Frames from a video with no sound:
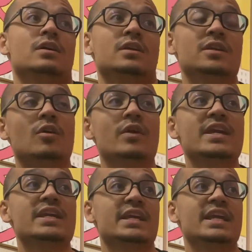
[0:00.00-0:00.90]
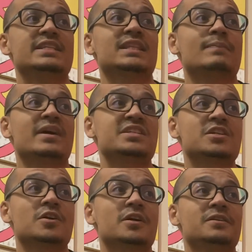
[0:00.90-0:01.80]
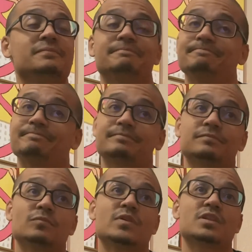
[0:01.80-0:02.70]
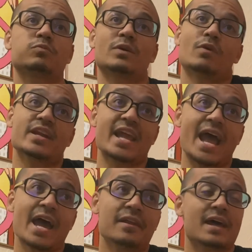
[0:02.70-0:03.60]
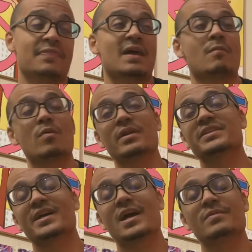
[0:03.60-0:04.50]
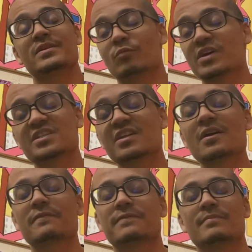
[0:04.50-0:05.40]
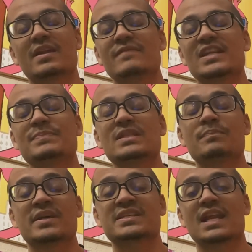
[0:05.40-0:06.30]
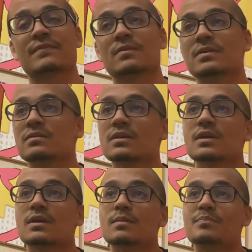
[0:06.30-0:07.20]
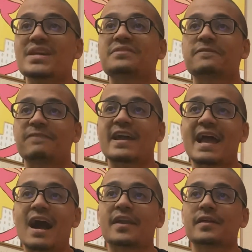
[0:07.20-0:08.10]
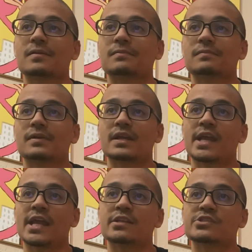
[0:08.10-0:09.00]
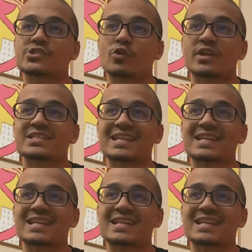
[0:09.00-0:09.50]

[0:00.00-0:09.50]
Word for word: you know he he did the best he could with what what he had at that moment in time, and it wasn't enough. And Benavidez beat the piss out of him and beat the fight out of him, and, and showed his